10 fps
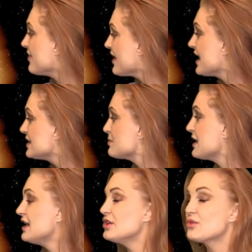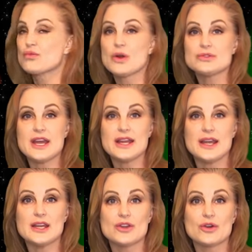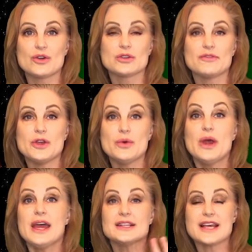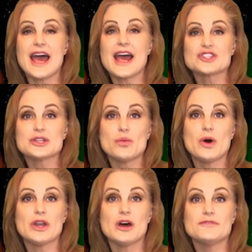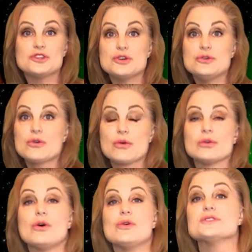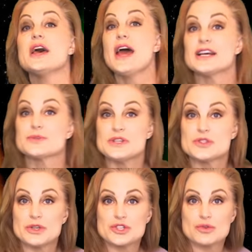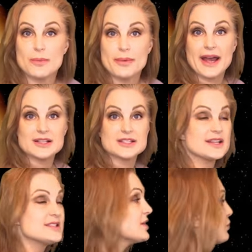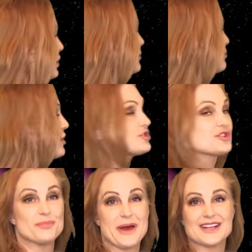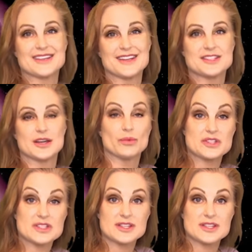and that is beginning to rotate into Earth Earth view, it's actually one of two coronal holes. As we switch to our backside sun, well, our partial backside sun with